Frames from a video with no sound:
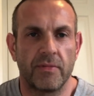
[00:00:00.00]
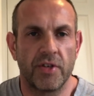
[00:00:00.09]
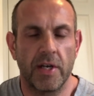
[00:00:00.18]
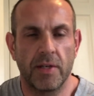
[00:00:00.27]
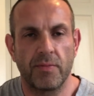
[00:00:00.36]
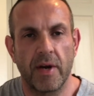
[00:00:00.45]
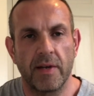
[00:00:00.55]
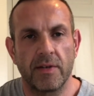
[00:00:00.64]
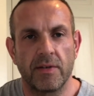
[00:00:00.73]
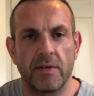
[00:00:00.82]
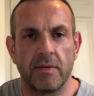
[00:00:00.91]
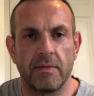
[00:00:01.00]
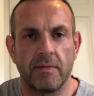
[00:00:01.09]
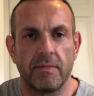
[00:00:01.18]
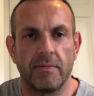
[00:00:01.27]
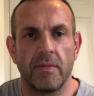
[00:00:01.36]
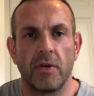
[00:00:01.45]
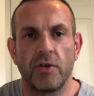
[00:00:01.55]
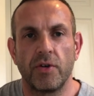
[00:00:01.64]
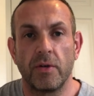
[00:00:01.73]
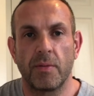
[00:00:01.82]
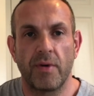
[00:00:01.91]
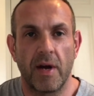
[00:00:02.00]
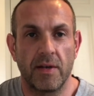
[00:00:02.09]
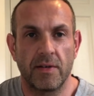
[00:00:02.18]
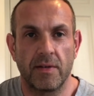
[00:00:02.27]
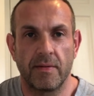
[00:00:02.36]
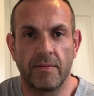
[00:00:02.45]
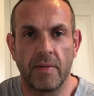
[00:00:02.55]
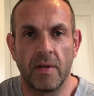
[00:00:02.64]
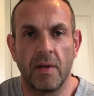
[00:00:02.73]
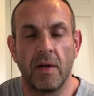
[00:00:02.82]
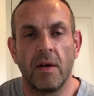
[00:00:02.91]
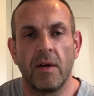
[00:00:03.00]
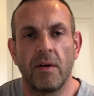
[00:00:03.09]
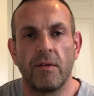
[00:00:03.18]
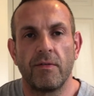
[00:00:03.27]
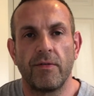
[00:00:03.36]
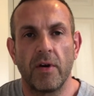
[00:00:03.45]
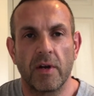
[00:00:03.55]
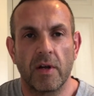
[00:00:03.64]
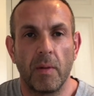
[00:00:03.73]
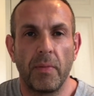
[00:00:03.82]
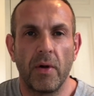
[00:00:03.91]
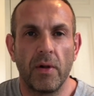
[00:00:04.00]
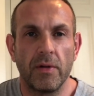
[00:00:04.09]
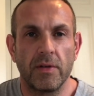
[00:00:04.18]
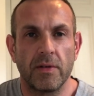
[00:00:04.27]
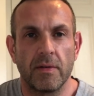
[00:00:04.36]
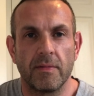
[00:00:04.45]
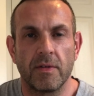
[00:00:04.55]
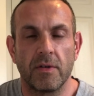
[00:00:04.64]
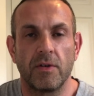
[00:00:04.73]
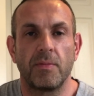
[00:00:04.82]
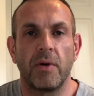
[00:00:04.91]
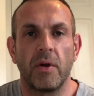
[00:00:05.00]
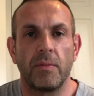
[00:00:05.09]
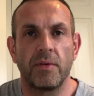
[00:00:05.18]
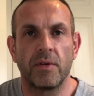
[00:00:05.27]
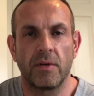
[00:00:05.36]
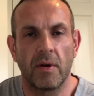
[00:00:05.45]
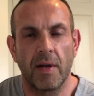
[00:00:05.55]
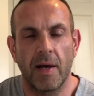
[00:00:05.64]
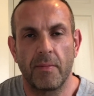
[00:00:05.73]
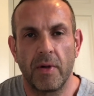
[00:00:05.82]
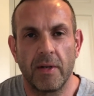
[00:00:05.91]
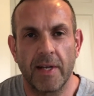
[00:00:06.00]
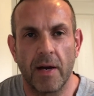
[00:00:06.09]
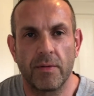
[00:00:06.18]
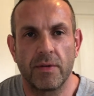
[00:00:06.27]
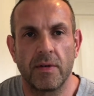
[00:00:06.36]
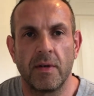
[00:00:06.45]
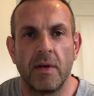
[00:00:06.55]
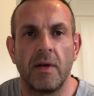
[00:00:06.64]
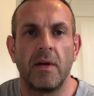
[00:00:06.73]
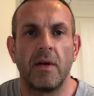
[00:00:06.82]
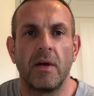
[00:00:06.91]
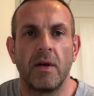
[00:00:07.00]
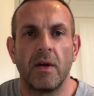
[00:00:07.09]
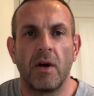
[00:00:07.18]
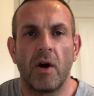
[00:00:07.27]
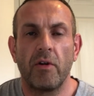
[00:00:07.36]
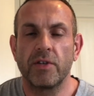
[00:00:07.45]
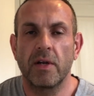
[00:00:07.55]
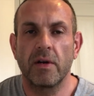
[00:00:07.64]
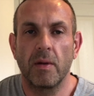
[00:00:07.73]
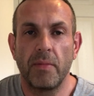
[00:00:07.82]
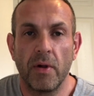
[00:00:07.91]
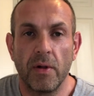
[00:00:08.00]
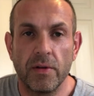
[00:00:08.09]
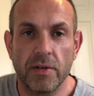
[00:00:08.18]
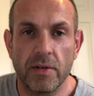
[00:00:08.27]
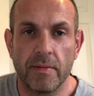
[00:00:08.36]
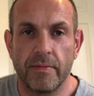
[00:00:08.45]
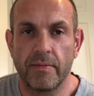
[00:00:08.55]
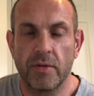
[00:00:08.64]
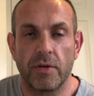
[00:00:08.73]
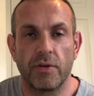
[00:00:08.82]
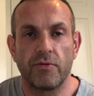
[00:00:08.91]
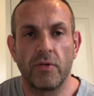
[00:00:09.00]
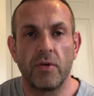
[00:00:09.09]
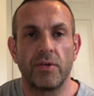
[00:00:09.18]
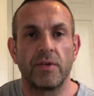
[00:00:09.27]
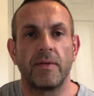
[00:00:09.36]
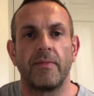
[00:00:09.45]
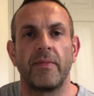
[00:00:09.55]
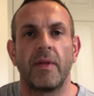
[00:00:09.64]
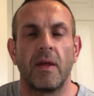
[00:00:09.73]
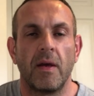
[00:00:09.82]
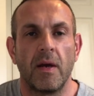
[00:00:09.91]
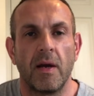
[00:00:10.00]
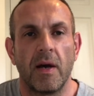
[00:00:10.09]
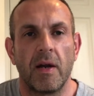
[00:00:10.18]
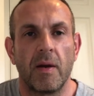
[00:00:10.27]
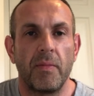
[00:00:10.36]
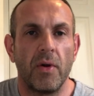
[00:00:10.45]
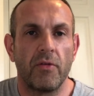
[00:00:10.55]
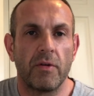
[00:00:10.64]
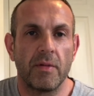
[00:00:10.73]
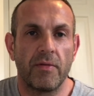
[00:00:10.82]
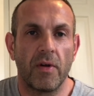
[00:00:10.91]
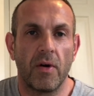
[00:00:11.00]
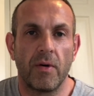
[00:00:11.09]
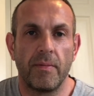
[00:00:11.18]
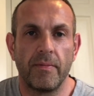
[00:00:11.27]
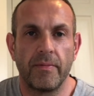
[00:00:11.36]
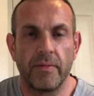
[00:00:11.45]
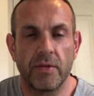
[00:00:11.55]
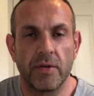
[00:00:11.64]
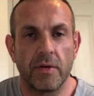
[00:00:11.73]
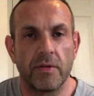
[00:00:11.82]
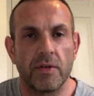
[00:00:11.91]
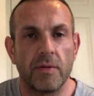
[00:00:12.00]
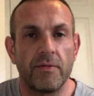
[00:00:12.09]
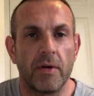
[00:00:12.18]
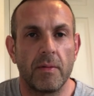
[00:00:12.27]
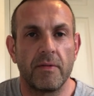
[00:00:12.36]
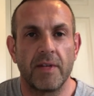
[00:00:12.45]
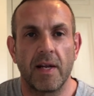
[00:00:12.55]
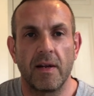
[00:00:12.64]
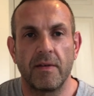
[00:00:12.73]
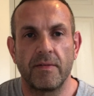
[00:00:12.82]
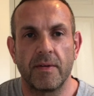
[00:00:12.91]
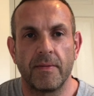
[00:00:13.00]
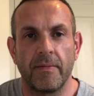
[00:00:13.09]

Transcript: chest press, shoulder press, vertical pulls such as pull-ups or lat pull-downs, horizontal pulls such as rows, and a pull from the floor, so some form of deadlift.